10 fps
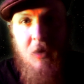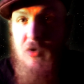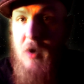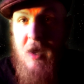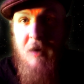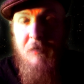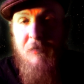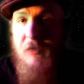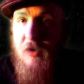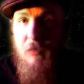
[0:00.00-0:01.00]
You
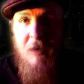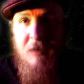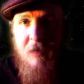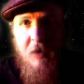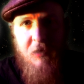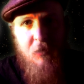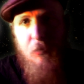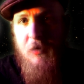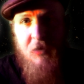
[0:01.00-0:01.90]
have the green dice, which